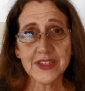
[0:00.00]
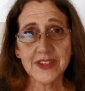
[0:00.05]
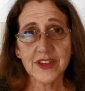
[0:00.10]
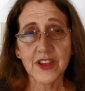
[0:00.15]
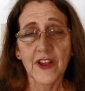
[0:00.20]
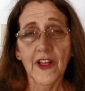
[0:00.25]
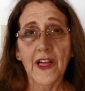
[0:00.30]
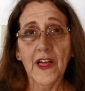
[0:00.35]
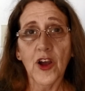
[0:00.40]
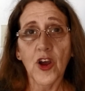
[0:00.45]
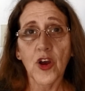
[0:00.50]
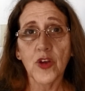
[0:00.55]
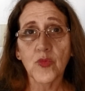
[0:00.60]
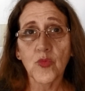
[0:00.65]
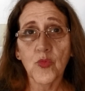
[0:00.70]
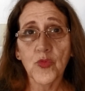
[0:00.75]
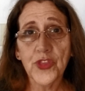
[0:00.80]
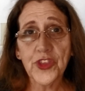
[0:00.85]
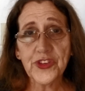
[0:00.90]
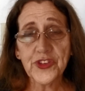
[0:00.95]
in
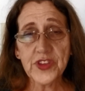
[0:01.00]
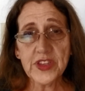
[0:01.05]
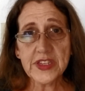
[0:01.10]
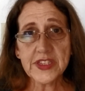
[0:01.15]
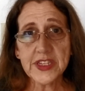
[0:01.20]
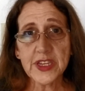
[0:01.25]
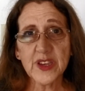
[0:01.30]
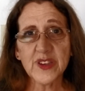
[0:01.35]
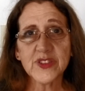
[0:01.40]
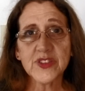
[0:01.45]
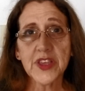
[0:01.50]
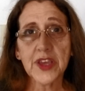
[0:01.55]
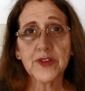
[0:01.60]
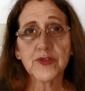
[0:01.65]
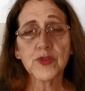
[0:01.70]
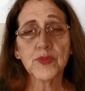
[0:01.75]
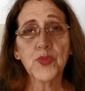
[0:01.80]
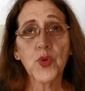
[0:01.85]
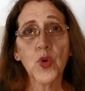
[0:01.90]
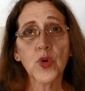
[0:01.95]
on the details that
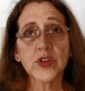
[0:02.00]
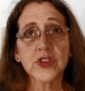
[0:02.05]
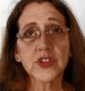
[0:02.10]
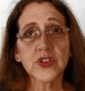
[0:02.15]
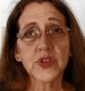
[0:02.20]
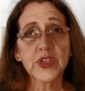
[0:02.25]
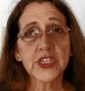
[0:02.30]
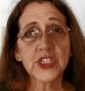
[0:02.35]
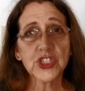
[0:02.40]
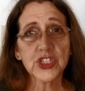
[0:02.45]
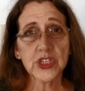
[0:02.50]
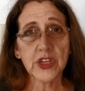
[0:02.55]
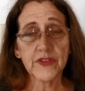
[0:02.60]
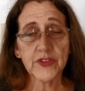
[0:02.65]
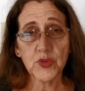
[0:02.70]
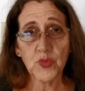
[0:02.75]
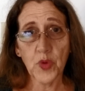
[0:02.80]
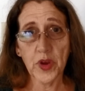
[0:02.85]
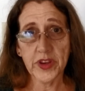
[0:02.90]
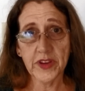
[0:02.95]
are important to each and
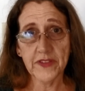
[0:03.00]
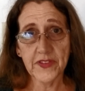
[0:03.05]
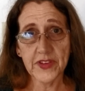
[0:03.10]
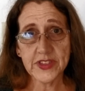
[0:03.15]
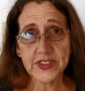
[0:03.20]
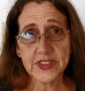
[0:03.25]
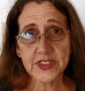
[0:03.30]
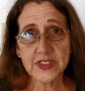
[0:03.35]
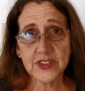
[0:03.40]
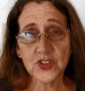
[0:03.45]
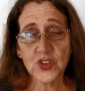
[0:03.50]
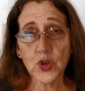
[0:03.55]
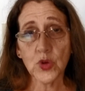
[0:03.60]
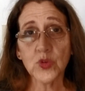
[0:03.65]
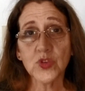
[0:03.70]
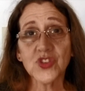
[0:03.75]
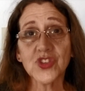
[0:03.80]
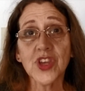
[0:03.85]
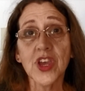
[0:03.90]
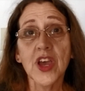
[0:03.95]
every one of us, because
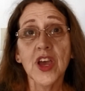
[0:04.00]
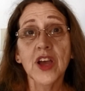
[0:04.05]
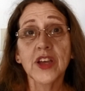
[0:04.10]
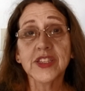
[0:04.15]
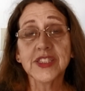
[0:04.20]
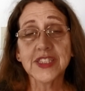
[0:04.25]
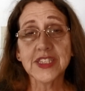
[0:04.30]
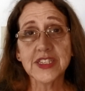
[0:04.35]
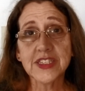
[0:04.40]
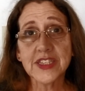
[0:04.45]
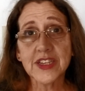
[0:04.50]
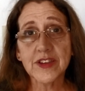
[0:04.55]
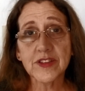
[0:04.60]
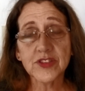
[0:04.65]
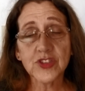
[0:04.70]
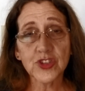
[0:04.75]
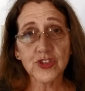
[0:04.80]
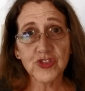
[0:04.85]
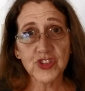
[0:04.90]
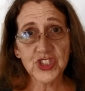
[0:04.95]
those
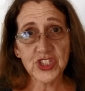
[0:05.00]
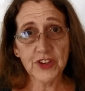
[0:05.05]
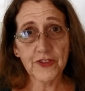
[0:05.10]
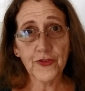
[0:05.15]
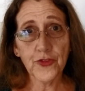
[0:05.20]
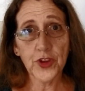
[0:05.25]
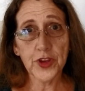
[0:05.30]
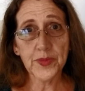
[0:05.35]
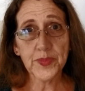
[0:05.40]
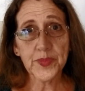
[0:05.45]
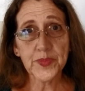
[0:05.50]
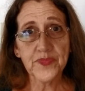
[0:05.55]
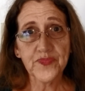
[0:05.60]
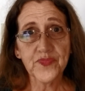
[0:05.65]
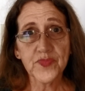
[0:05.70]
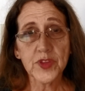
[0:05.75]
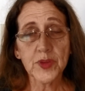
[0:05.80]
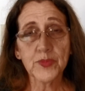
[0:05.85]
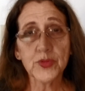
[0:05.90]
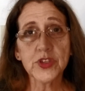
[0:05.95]
details are different.
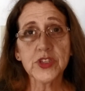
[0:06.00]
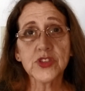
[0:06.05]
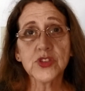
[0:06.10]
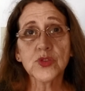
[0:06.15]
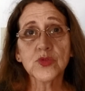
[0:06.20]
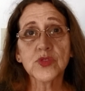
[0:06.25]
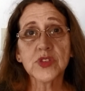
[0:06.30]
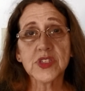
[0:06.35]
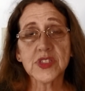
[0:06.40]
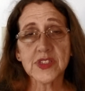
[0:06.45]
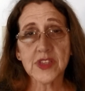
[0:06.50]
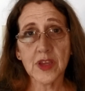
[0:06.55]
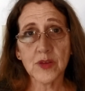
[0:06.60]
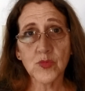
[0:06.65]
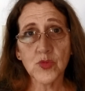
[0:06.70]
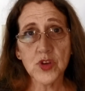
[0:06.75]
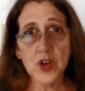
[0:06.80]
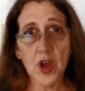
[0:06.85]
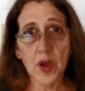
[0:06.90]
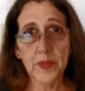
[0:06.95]
Pretty soon the
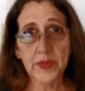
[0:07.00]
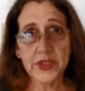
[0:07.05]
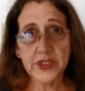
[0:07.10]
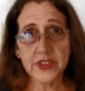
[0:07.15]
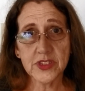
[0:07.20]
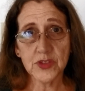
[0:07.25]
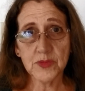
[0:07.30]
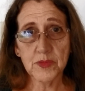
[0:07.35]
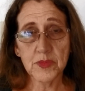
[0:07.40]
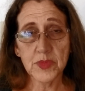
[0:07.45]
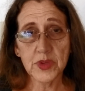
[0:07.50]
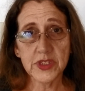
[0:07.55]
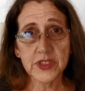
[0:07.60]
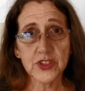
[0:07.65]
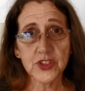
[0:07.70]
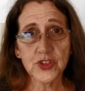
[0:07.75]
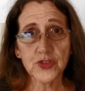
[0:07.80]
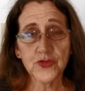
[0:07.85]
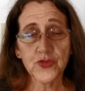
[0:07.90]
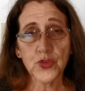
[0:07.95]
sun will come
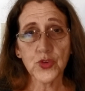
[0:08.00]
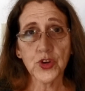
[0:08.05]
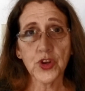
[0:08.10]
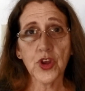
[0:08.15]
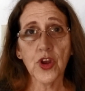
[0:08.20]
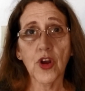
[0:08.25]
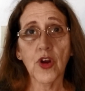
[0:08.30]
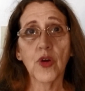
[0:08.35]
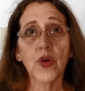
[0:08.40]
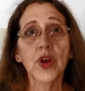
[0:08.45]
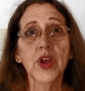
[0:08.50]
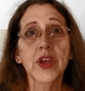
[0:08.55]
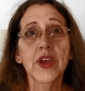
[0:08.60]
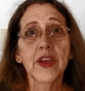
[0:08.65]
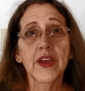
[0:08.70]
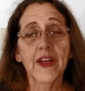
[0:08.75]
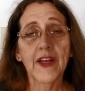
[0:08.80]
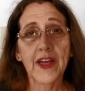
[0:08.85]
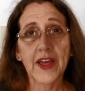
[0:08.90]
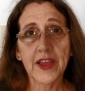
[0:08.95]
into Virgo,
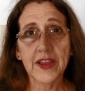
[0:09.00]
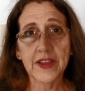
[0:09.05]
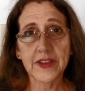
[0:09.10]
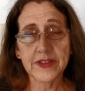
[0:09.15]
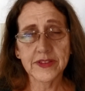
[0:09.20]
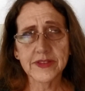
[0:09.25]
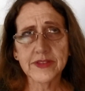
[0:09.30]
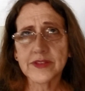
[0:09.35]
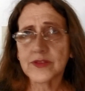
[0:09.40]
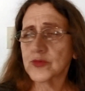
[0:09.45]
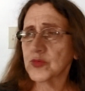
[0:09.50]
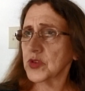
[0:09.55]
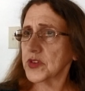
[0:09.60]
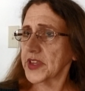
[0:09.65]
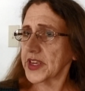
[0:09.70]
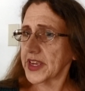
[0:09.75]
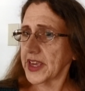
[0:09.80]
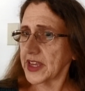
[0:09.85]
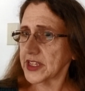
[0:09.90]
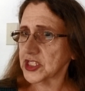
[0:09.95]
and will
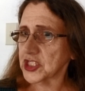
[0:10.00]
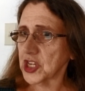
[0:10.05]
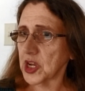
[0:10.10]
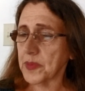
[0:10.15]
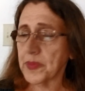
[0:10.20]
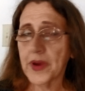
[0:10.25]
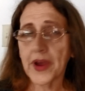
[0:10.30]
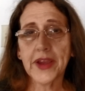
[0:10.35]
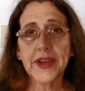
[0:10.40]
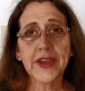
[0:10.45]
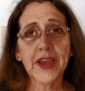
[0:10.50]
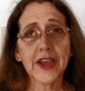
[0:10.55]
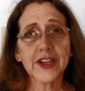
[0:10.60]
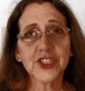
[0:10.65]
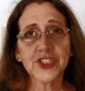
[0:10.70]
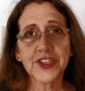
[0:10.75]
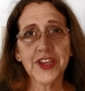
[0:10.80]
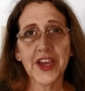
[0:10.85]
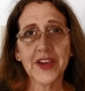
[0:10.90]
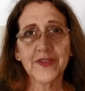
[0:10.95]
they catch up? I
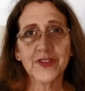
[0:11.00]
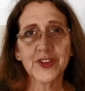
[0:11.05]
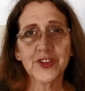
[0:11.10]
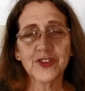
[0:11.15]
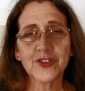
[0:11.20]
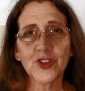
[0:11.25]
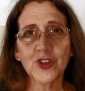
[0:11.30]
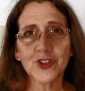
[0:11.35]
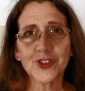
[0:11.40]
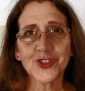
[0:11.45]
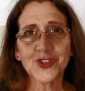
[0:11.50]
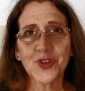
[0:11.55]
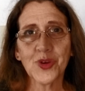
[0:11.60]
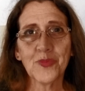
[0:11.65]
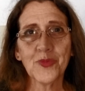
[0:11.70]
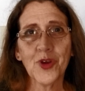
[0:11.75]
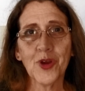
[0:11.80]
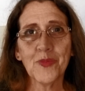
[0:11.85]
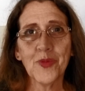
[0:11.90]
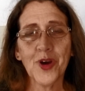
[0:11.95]
actually haven't looked, so
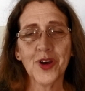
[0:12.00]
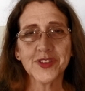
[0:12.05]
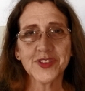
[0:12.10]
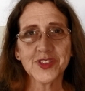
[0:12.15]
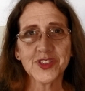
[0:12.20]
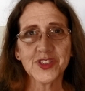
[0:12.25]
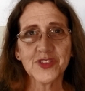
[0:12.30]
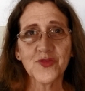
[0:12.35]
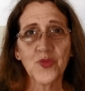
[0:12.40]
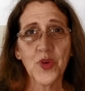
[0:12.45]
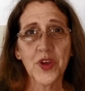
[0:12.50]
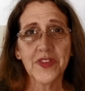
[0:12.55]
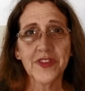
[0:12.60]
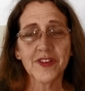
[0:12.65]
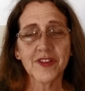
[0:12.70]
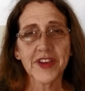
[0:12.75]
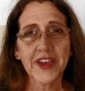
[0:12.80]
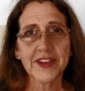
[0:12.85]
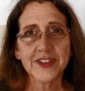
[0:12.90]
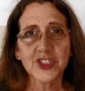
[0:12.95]
I'm not positive when
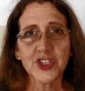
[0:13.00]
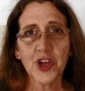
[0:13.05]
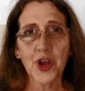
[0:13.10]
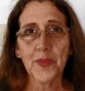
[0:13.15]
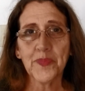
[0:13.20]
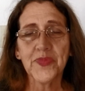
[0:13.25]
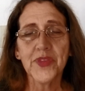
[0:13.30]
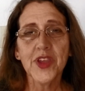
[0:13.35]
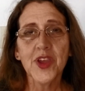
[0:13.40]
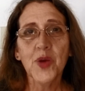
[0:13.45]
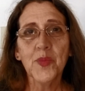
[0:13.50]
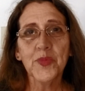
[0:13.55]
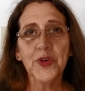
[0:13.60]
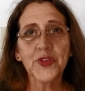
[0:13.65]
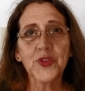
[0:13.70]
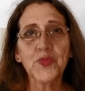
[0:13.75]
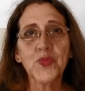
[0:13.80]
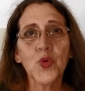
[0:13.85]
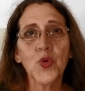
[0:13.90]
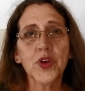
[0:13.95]
they'll catch up.
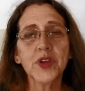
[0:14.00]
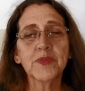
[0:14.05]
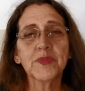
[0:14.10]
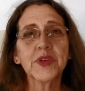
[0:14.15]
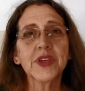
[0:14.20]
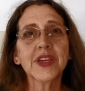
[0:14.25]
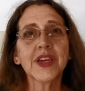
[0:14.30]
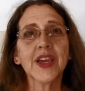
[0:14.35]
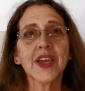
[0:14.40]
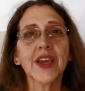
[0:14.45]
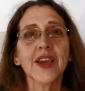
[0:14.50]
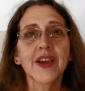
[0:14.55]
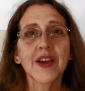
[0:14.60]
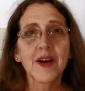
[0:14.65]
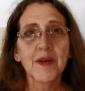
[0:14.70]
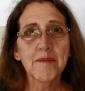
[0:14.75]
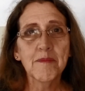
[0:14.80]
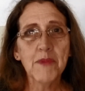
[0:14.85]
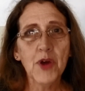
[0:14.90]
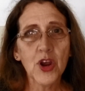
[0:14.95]
But the point being,
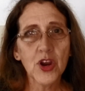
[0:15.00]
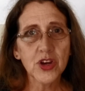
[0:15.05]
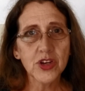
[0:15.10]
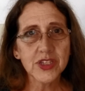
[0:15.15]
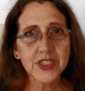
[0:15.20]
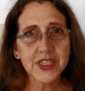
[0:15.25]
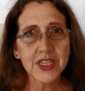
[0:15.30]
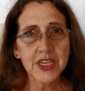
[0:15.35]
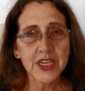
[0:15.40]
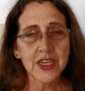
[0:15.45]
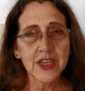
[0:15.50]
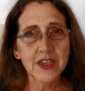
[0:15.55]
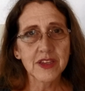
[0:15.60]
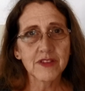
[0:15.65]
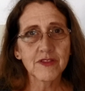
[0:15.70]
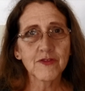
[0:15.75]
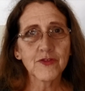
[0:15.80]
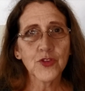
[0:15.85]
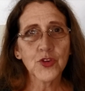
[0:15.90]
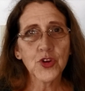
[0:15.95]
Mars
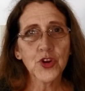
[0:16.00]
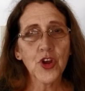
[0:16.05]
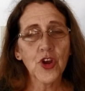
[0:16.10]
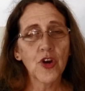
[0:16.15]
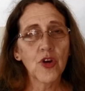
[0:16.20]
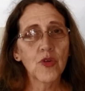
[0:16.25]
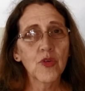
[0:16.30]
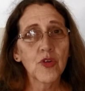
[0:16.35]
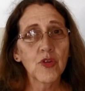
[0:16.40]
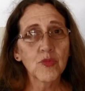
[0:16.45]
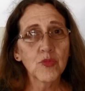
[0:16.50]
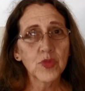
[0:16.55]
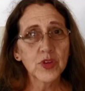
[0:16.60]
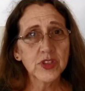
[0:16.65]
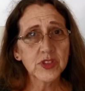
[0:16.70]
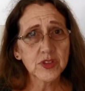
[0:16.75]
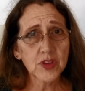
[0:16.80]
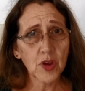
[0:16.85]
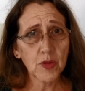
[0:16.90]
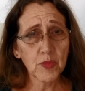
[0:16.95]
in Virgo
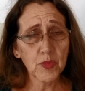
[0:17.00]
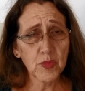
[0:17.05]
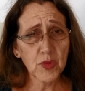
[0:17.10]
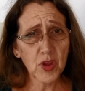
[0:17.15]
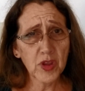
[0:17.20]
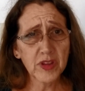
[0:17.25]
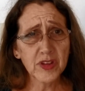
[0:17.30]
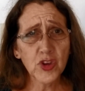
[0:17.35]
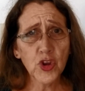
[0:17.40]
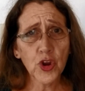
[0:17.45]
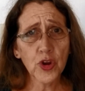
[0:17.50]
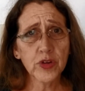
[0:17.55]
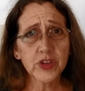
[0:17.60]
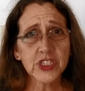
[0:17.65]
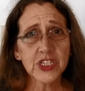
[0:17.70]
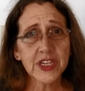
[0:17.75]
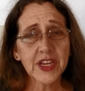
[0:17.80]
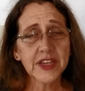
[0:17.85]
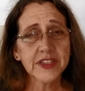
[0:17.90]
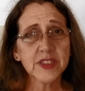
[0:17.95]
is
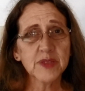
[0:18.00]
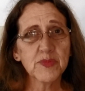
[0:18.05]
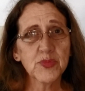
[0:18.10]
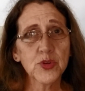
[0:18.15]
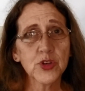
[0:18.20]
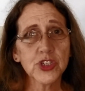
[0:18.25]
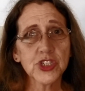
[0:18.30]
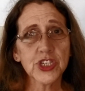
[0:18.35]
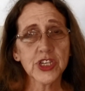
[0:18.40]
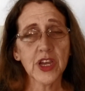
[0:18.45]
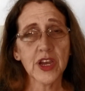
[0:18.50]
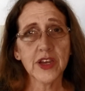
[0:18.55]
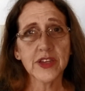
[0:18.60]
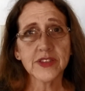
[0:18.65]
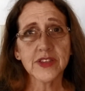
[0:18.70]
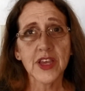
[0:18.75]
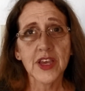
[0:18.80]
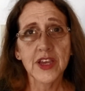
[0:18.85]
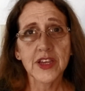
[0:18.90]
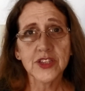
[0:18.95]
encouraging us and pushing
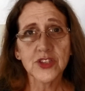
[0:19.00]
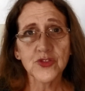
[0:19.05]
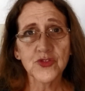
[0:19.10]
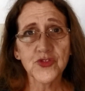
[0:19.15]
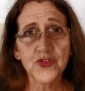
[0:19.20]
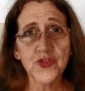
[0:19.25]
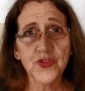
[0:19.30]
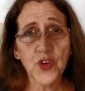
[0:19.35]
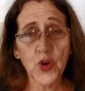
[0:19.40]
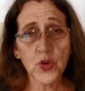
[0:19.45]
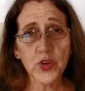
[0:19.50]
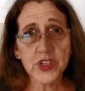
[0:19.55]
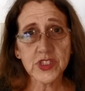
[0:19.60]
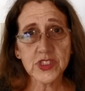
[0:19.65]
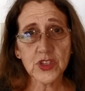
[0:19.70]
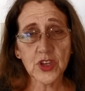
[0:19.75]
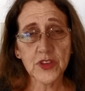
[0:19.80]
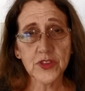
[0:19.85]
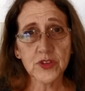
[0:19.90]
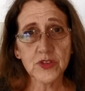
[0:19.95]
us to
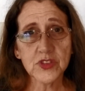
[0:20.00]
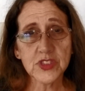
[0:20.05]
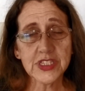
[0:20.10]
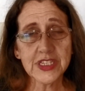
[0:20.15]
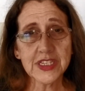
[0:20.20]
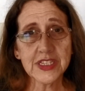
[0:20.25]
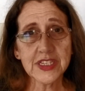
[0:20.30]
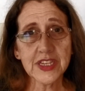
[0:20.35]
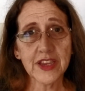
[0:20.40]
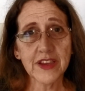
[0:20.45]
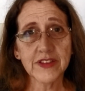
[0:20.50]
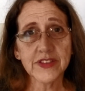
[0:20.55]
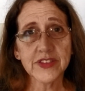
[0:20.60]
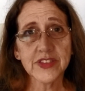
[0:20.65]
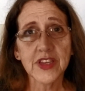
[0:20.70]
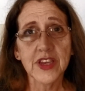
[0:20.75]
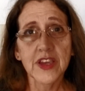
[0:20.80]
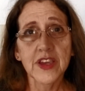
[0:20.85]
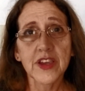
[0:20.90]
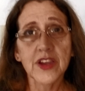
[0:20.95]
focus on those
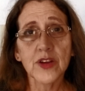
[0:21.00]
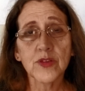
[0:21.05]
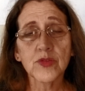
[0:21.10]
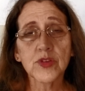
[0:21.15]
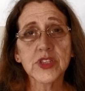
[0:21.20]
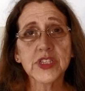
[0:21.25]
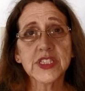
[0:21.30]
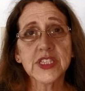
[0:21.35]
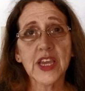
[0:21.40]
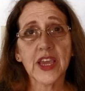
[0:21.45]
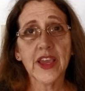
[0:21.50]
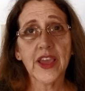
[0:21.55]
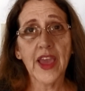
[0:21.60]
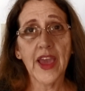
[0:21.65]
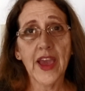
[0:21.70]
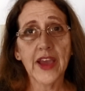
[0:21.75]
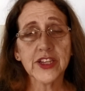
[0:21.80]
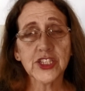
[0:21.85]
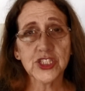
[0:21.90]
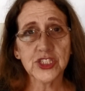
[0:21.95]
details and really take
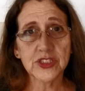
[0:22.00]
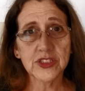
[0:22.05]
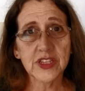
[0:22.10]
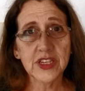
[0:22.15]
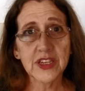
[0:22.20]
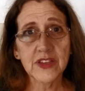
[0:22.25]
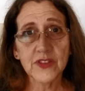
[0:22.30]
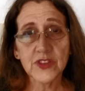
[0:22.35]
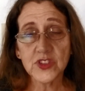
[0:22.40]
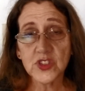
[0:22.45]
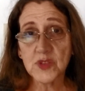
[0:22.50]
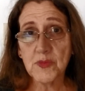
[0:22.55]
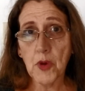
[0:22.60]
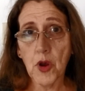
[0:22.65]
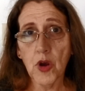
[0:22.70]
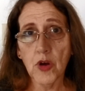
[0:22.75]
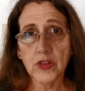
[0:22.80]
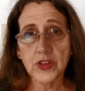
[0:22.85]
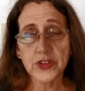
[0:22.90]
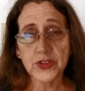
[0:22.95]
action in the
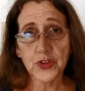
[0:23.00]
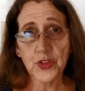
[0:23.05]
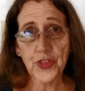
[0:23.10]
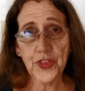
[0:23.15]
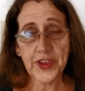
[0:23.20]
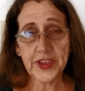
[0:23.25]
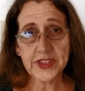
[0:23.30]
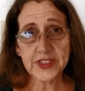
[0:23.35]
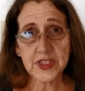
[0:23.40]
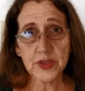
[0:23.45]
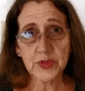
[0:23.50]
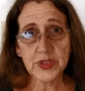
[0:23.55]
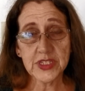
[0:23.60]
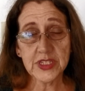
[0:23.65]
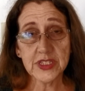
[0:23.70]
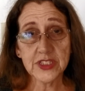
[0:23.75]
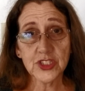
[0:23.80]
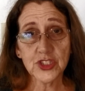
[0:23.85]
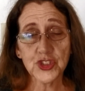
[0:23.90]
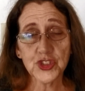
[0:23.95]
small little things that we
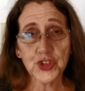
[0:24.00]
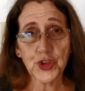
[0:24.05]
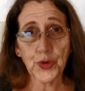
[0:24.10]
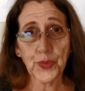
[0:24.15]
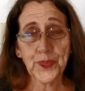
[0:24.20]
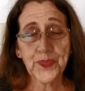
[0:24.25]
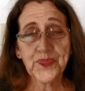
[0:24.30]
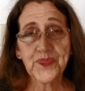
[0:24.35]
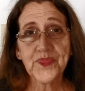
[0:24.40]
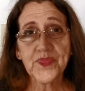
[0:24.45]
need to do.